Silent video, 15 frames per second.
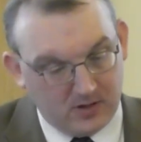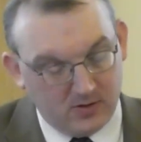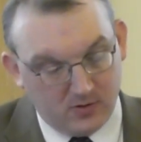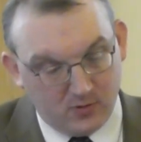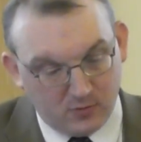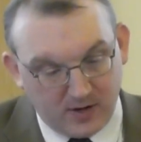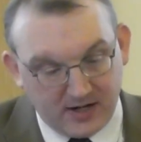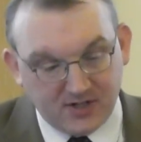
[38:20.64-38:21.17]

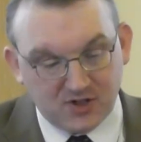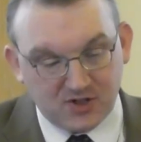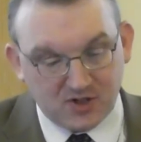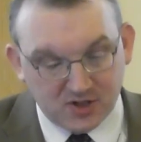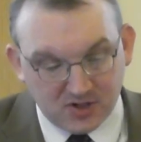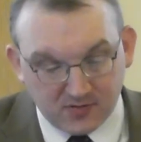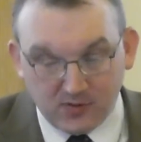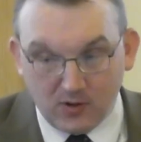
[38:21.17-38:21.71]
The
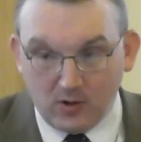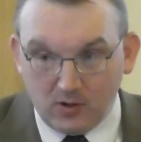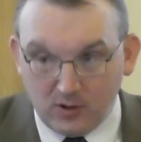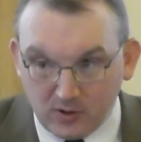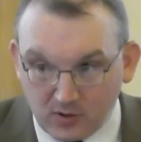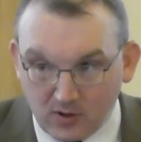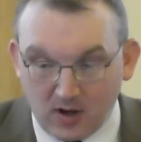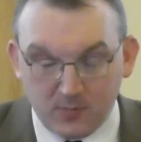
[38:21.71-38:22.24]
righteousness of
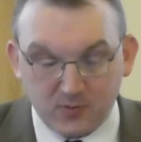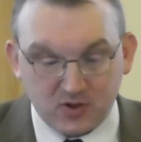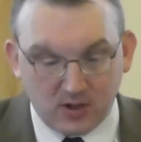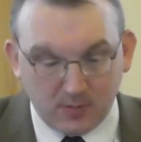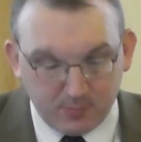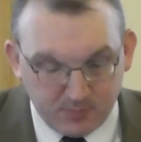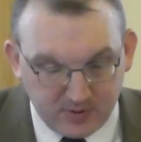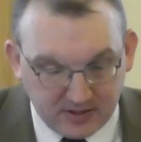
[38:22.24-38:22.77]
God crops
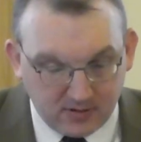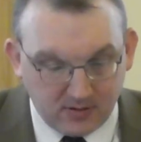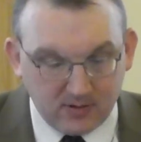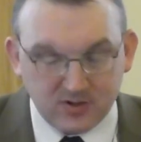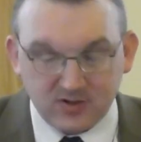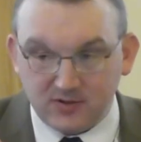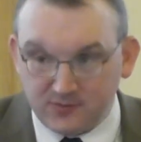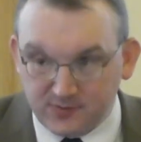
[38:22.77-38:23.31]
up
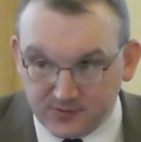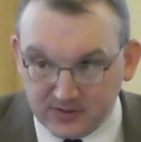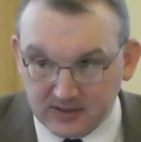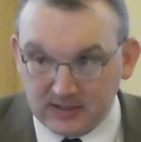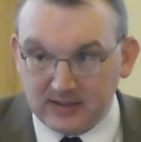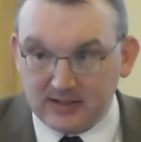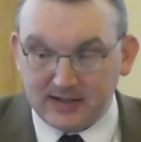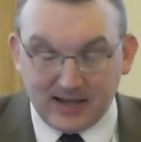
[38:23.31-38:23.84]
because of
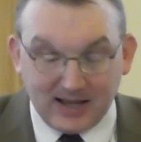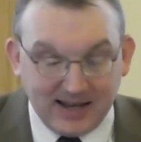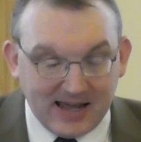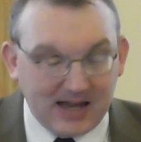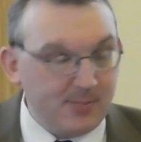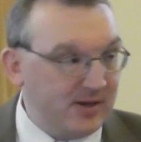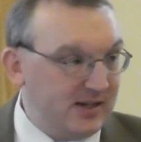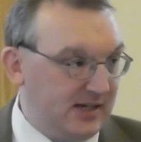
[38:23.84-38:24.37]

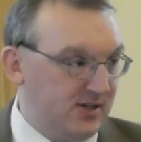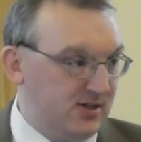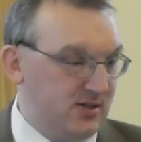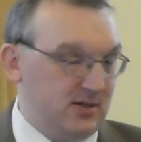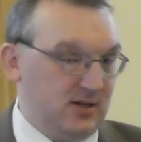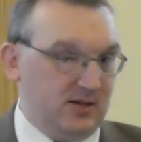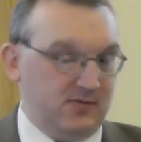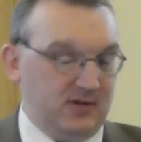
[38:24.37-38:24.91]
calamities
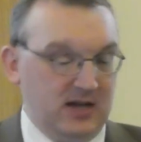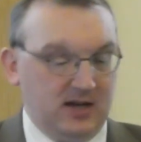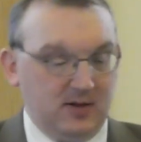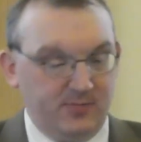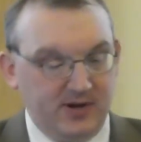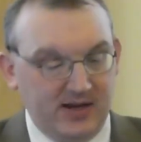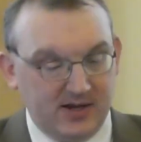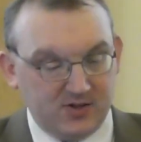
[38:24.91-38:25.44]
that have taken
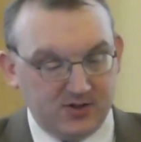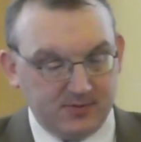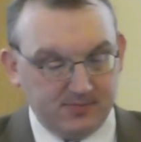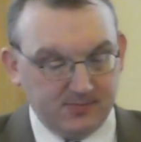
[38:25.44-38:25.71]
place.